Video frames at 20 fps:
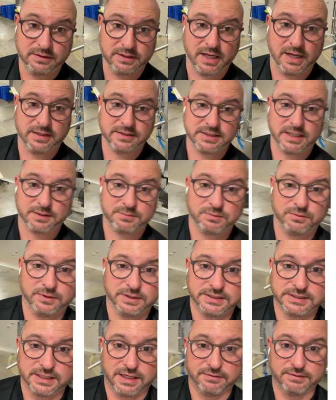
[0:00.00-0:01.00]
contact
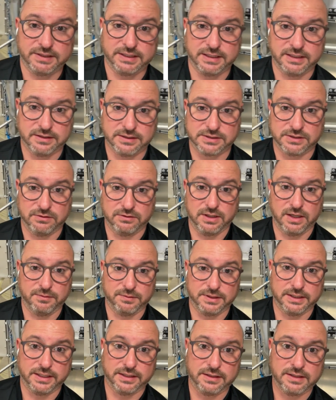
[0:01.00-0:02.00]
points, everything else going on
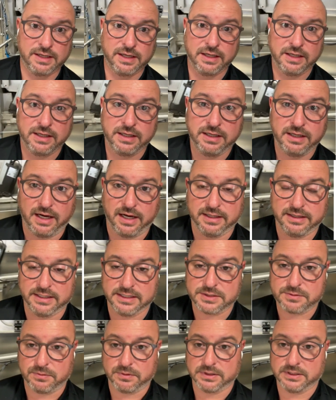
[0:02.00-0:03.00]
with it. And
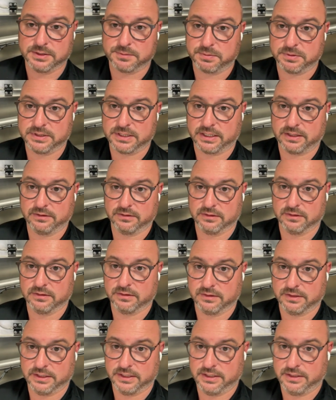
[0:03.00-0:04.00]
this one is
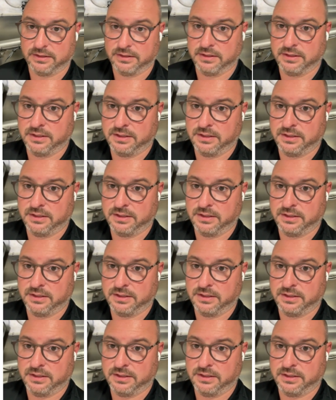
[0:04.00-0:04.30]
particularly